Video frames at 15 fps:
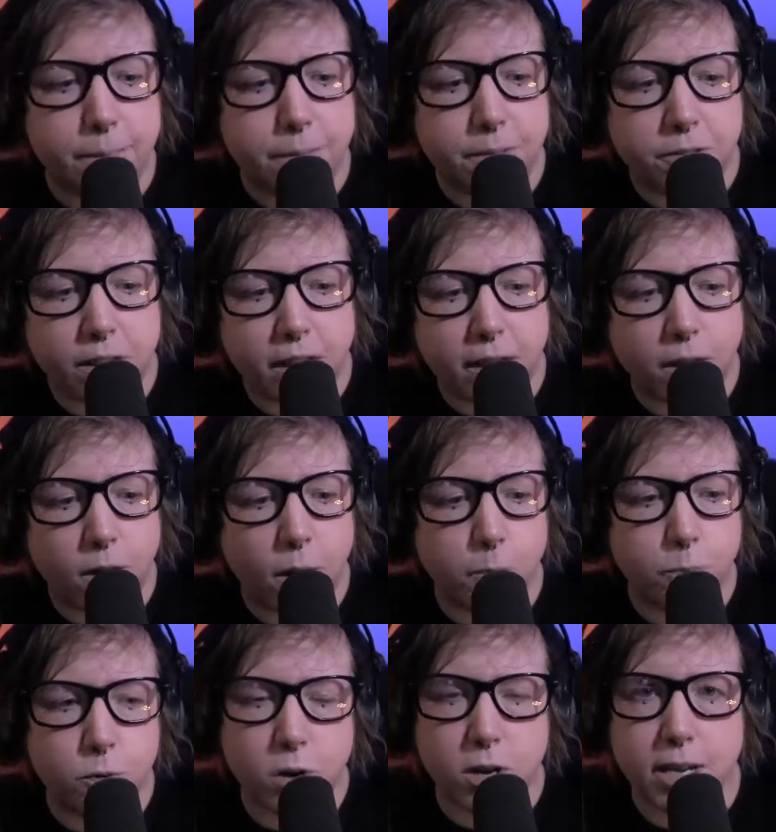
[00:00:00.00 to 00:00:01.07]
They are
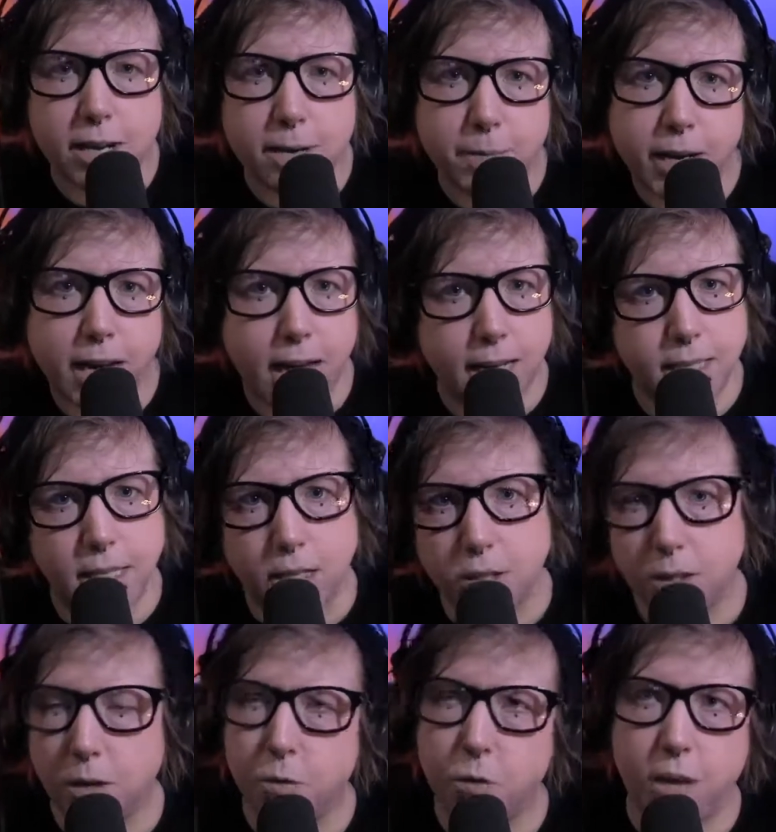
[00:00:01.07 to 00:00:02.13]
brought in by a
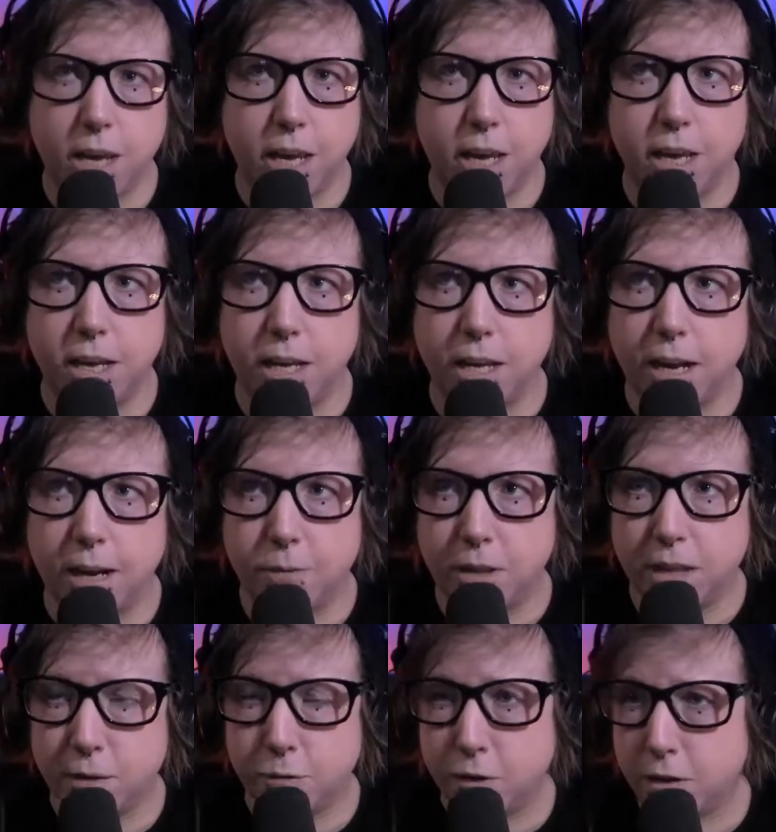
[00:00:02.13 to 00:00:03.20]
handler. They,
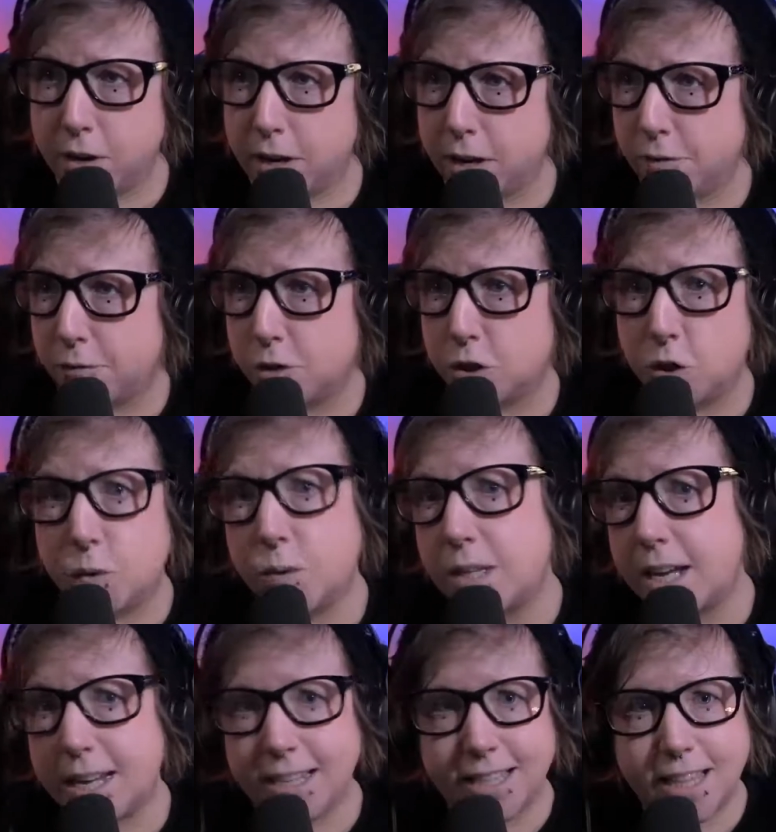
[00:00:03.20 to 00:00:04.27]
if they're here for 2
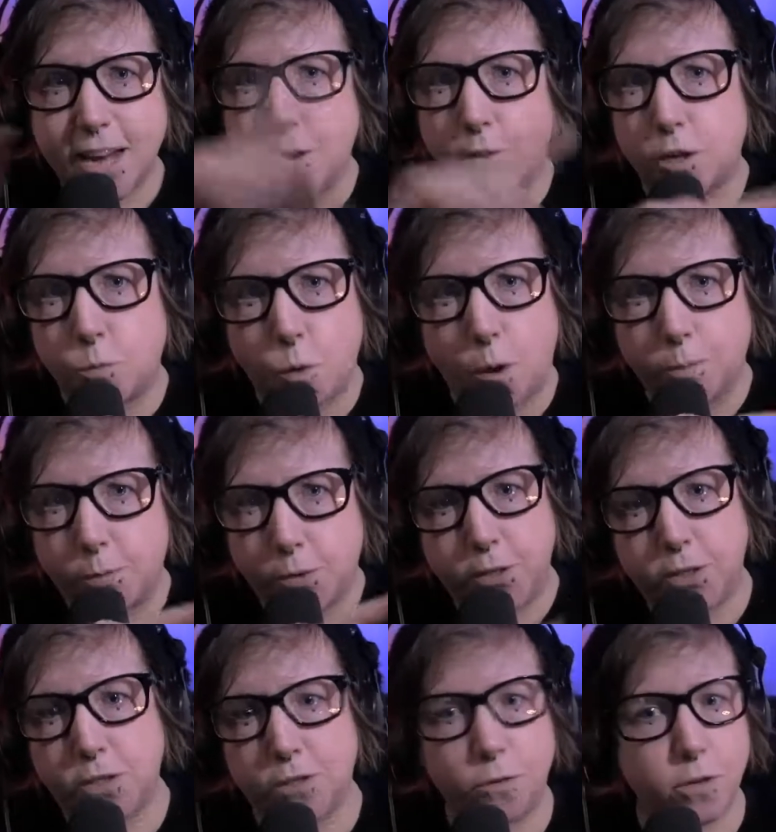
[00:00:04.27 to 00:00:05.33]
days, they are swapped
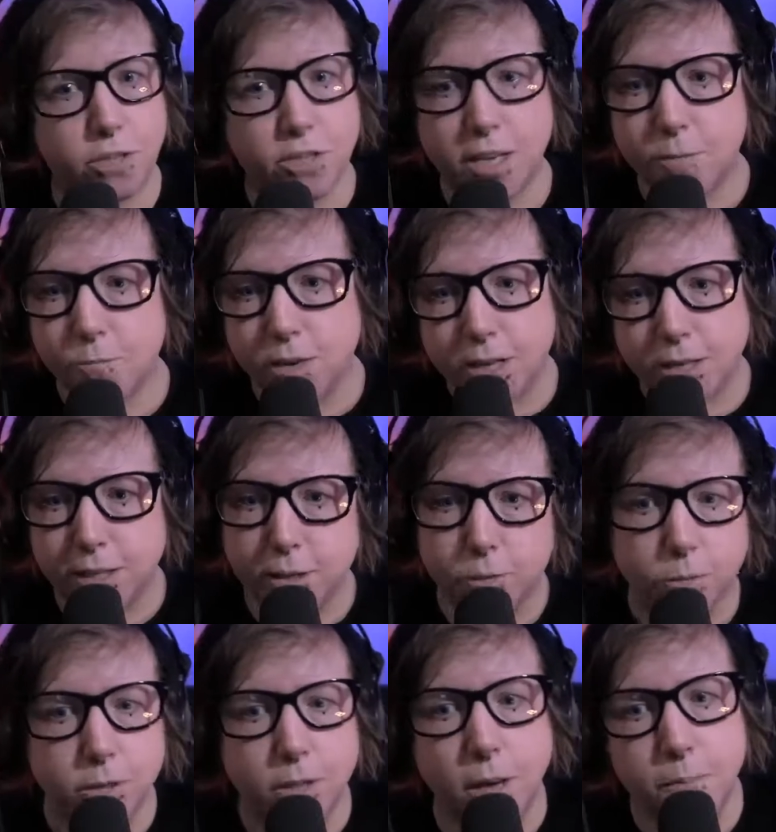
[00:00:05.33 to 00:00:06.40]
out. So the same reindeer
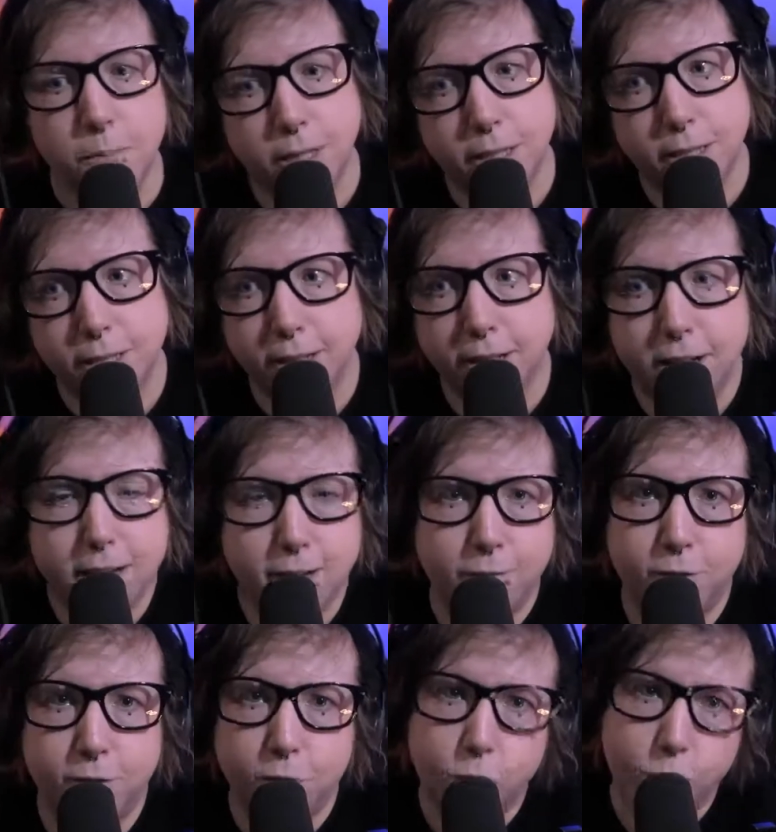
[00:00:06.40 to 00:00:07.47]
will not be here
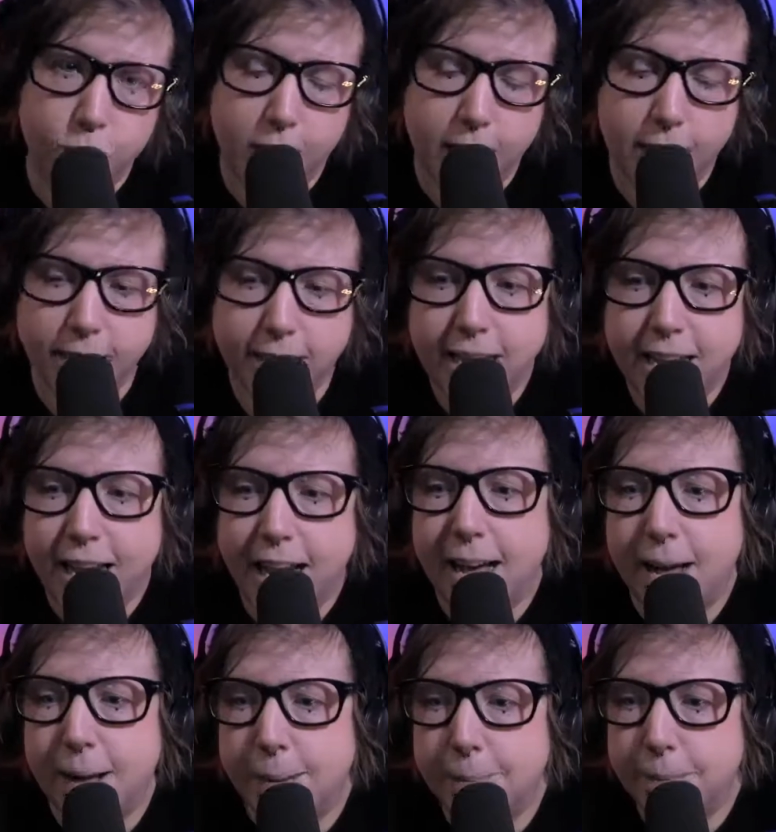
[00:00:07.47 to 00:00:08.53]
the 2 days.
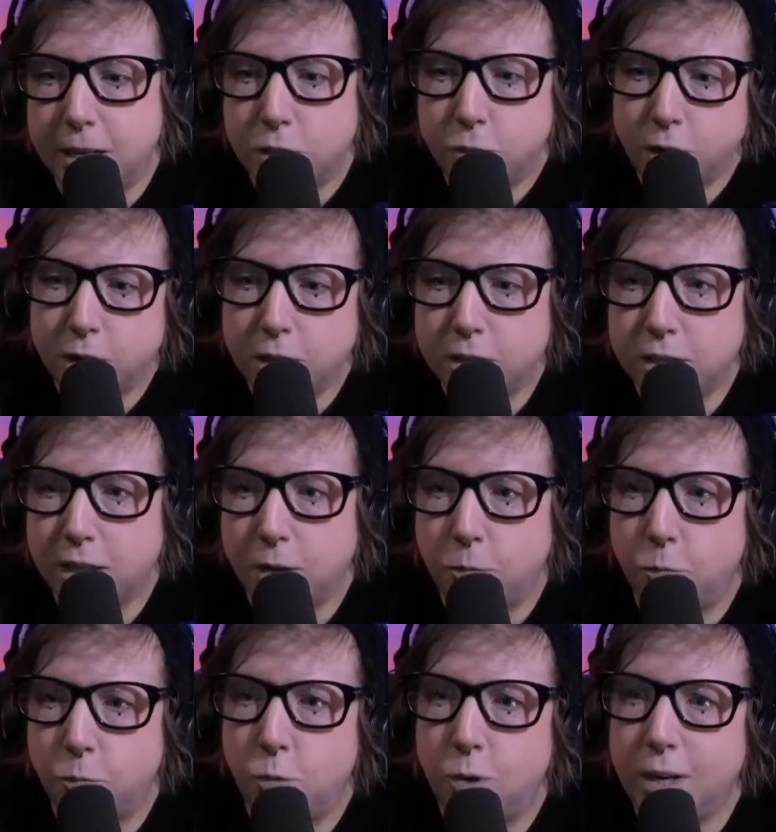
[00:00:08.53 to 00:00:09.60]
And as far as
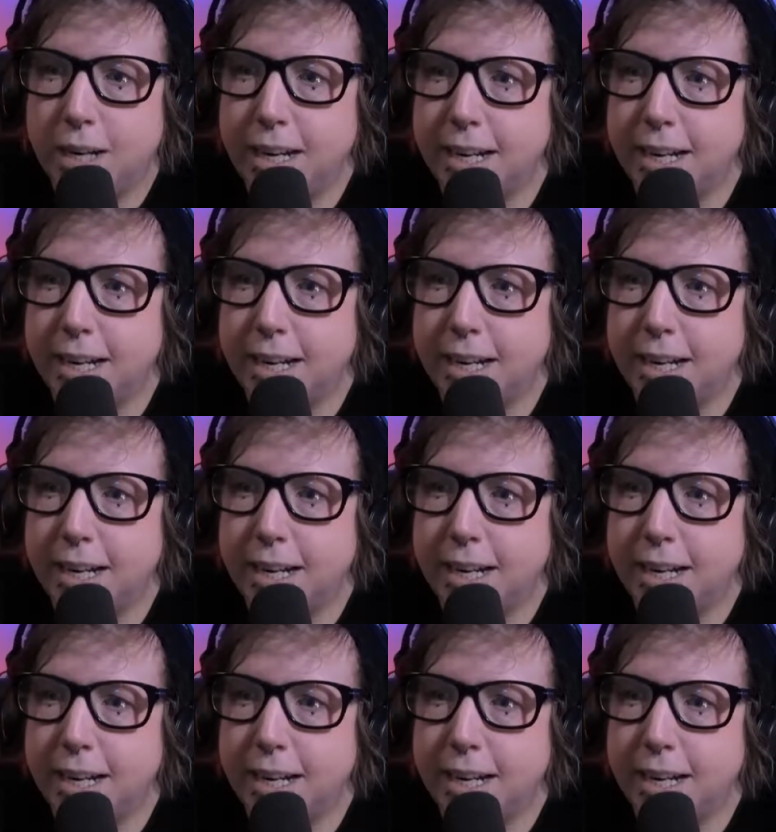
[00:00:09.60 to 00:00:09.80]
we